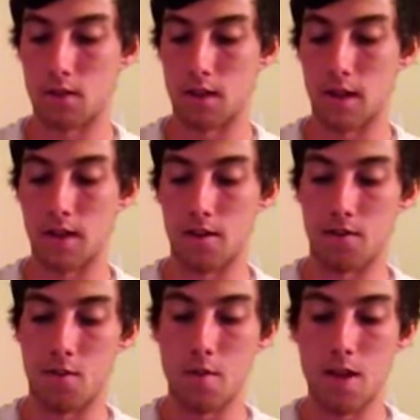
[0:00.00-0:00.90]
And
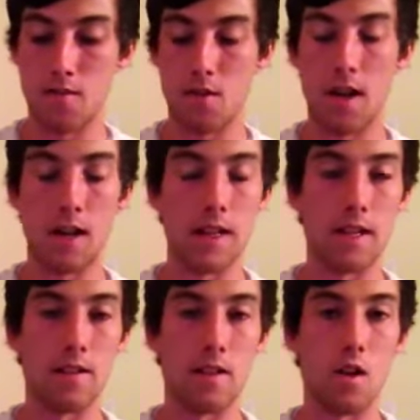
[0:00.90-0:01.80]
for me,
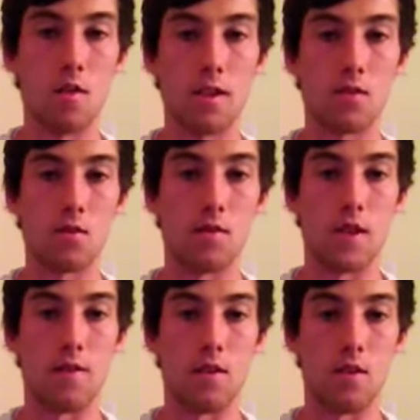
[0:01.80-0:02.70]
really, the only sort of
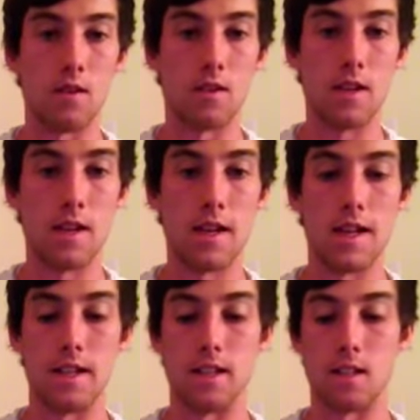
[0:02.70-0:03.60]
difference
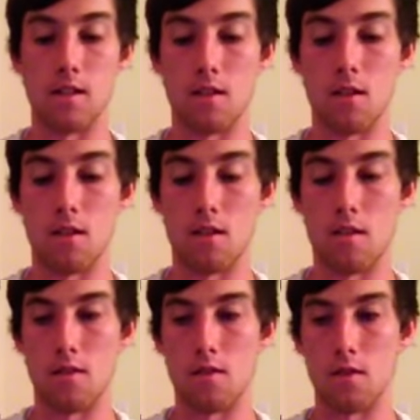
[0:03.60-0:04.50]
is
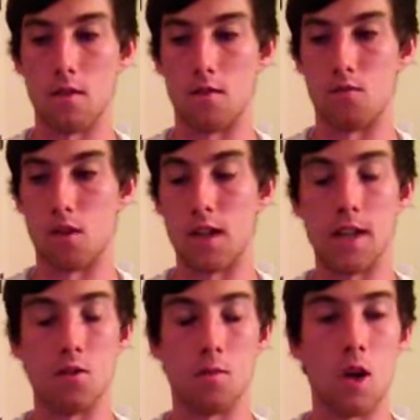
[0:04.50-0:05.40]
really
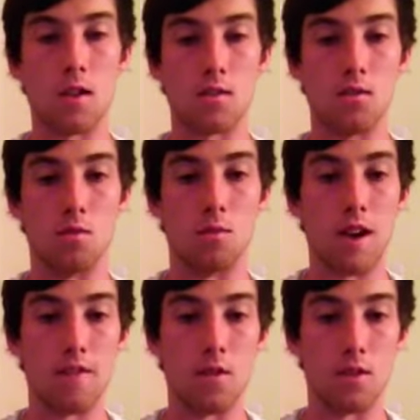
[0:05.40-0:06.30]
your personal
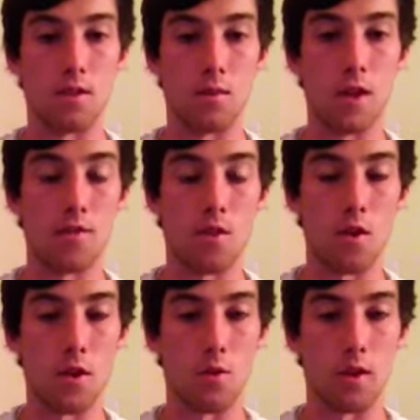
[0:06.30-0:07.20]
preference to which
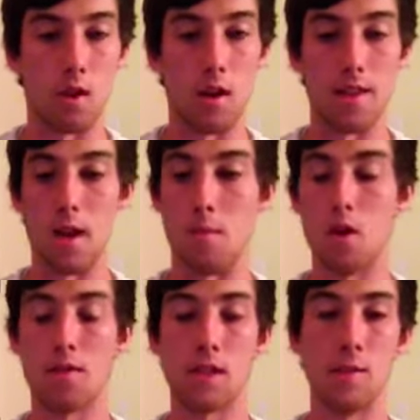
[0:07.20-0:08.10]
phone you would like. They are
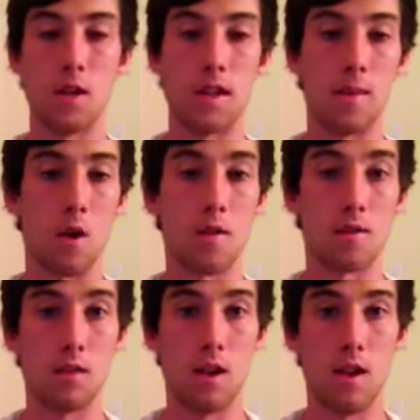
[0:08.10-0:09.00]
both similar, they
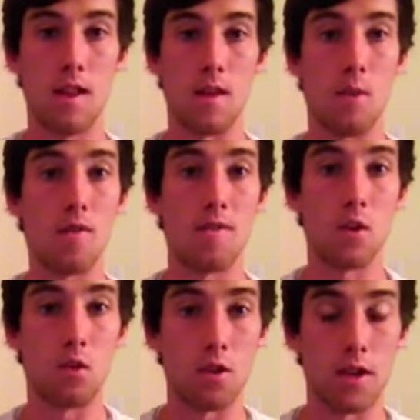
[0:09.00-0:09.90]
both feel
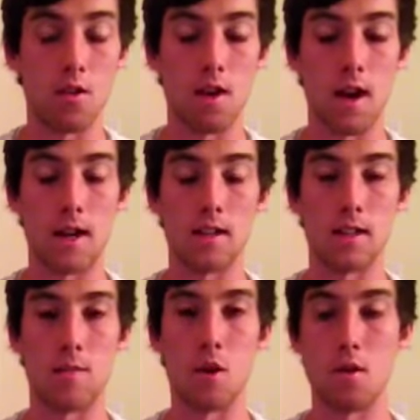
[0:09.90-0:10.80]
good in your hands,
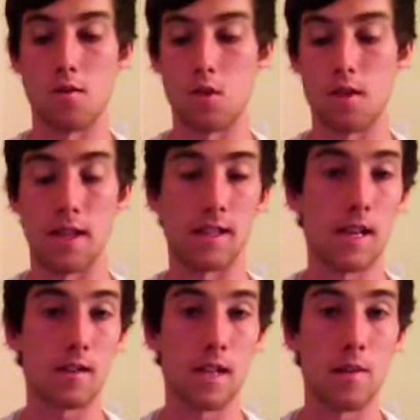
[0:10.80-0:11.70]
they both do the
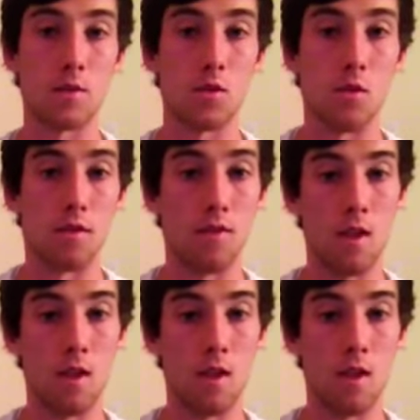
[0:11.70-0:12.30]
exact same sort